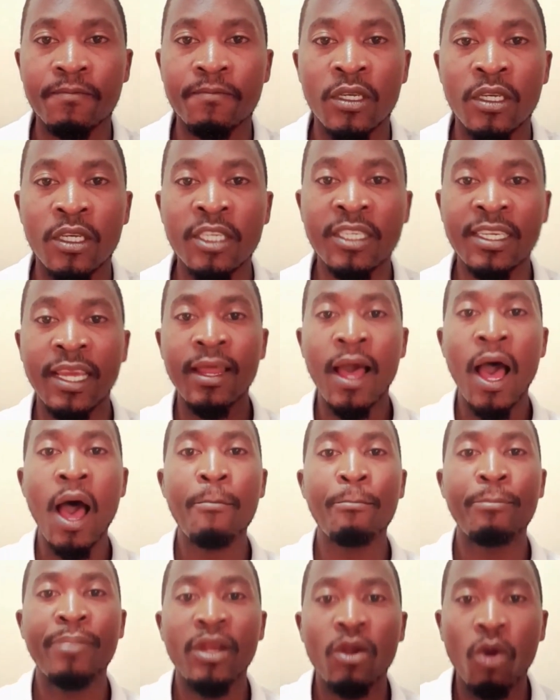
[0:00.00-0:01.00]
It can
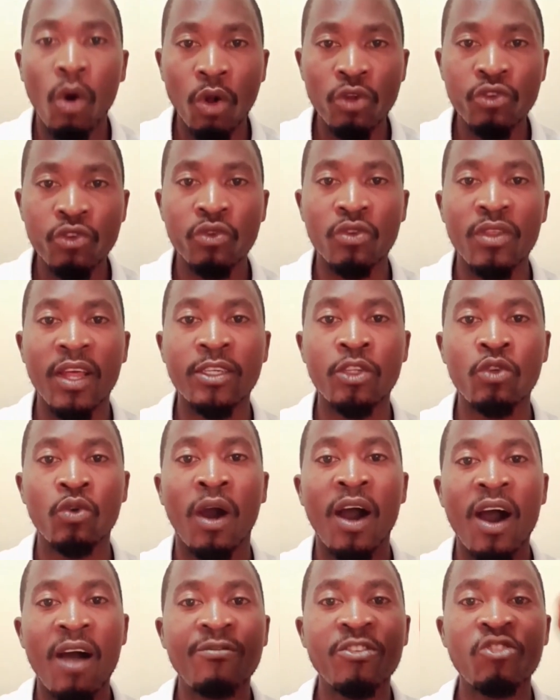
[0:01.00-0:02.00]
happen also that you
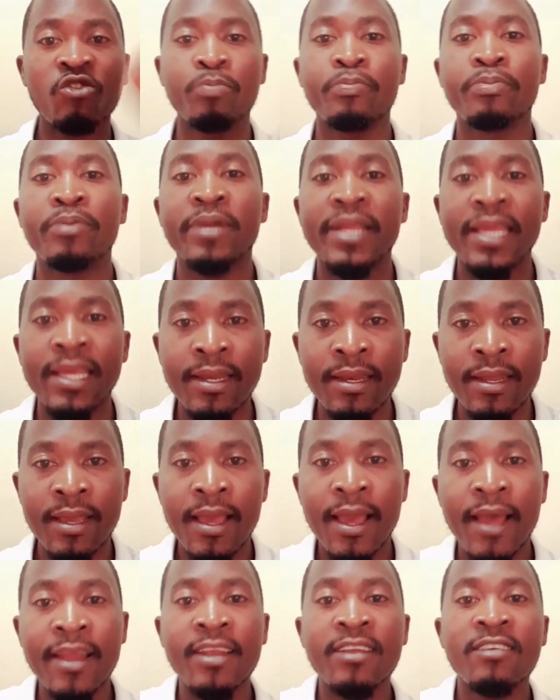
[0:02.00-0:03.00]
have a sprain
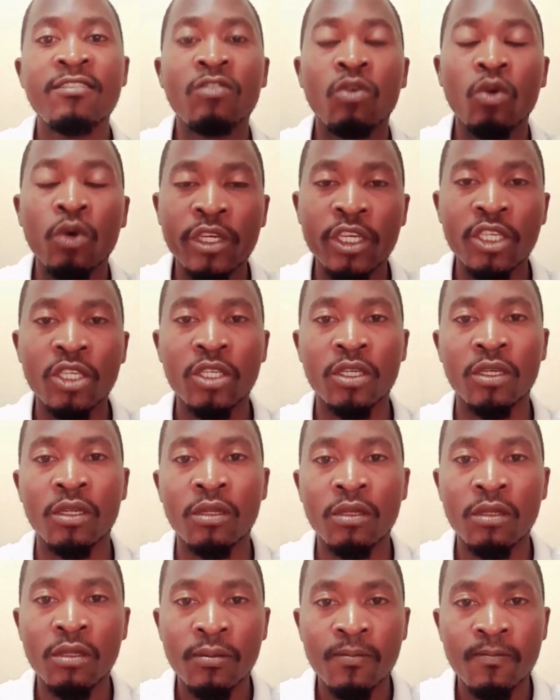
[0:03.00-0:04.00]
and a dislocation.
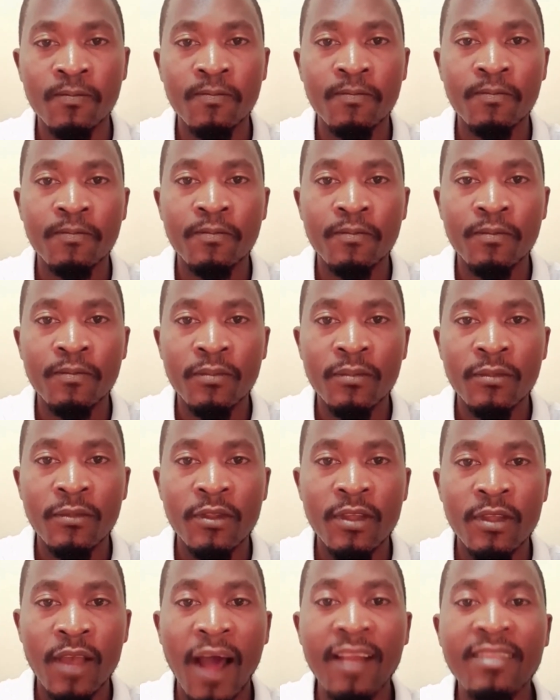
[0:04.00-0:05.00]

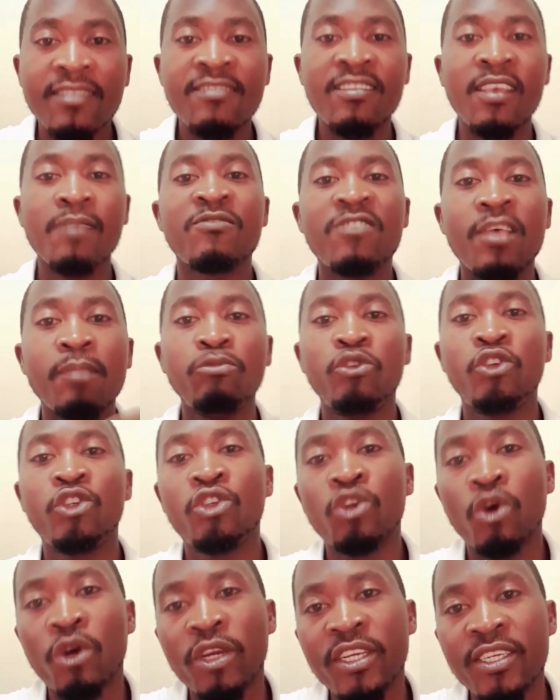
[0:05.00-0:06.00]
At the same
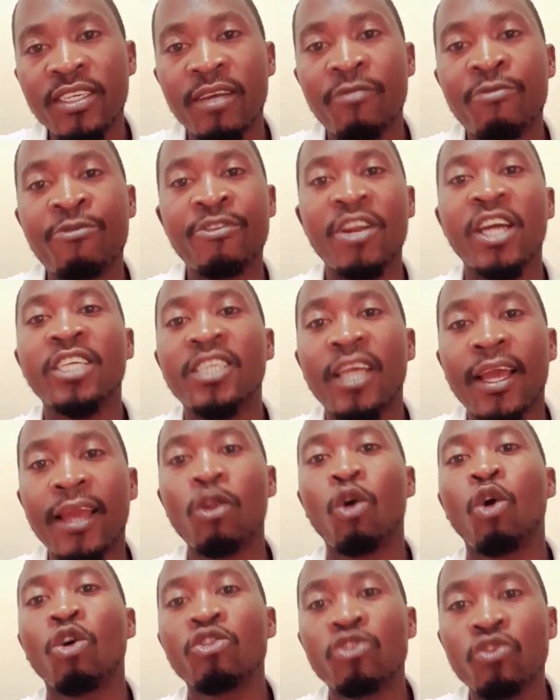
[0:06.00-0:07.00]
joint, a fracture
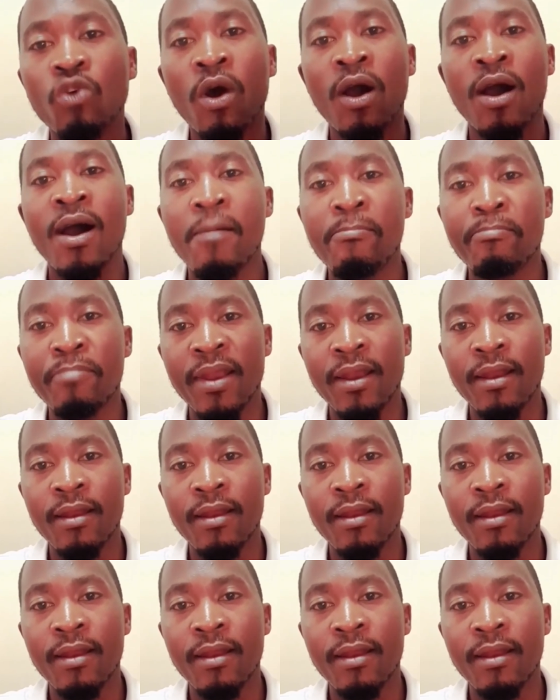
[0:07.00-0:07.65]
can also happen.